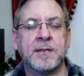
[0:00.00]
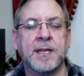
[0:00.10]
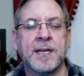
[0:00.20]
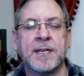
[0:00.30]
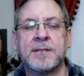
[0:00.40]

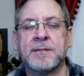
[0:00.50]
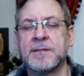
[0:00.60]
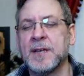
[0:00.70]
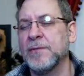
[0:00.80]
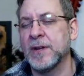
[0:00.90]
like a
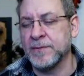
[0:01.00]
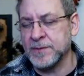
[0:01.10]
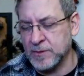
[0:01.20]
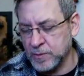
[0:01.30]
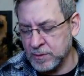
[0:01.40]
7 of
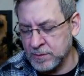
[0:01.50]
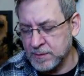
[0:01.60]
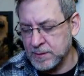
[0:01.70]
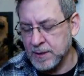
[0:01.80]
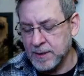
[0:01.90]
swords
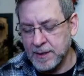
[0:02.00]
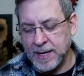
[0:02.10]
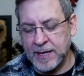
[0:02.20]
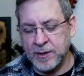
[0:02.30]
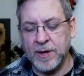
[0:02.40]

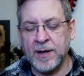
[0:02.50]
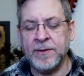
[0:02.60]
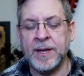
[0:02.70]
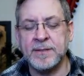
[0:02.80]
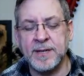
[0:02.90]
and you have
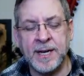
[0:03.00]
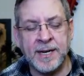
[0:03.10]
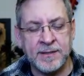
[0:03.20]
anxiety.